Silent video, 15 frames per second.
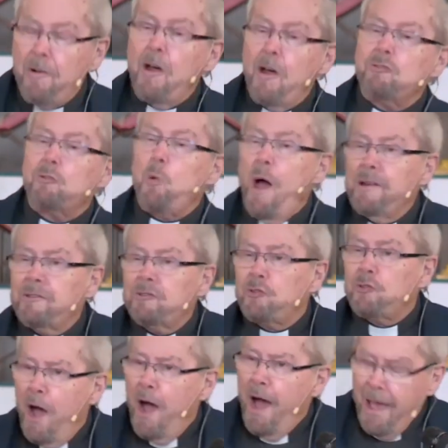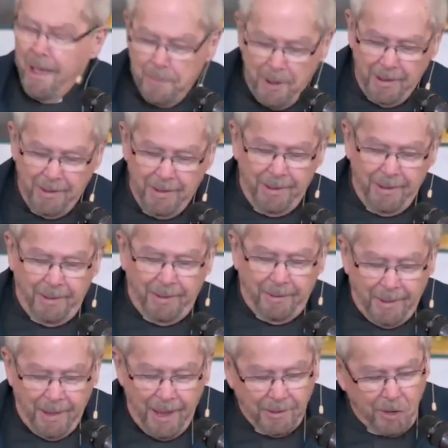Pharaoh's white tribe
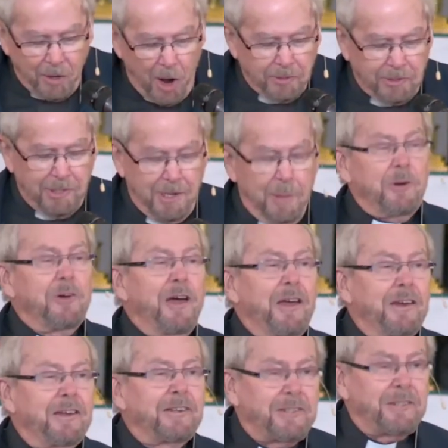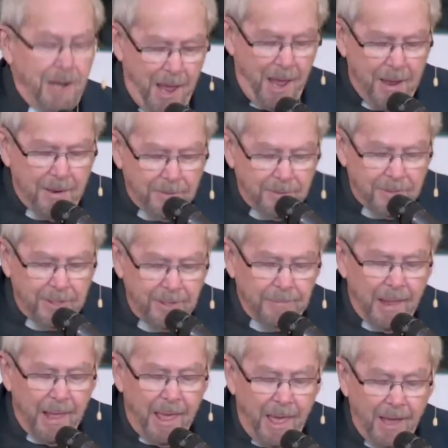and God's liberated
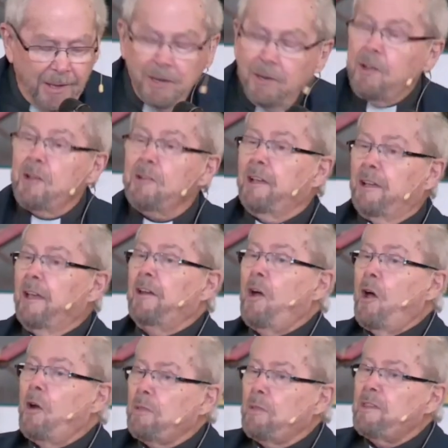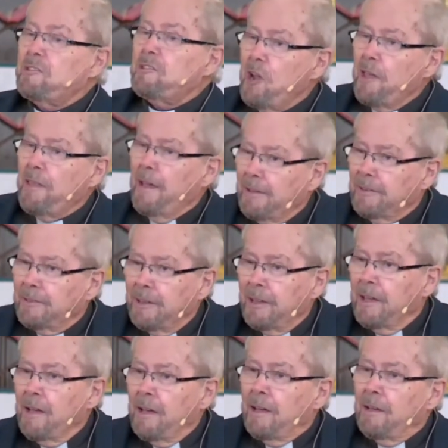slaves had to learn to get on with each
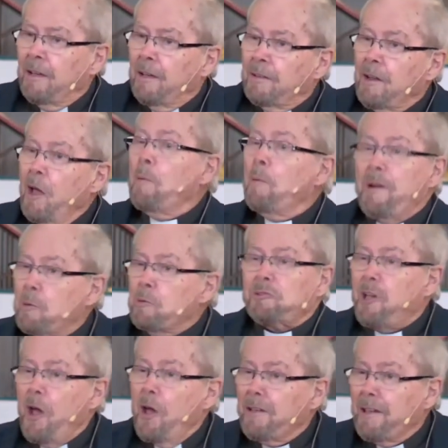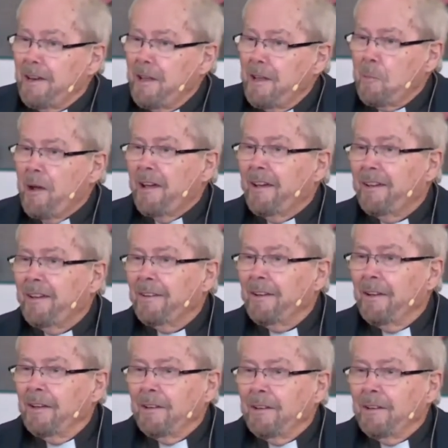other. Nobody was going anywhere.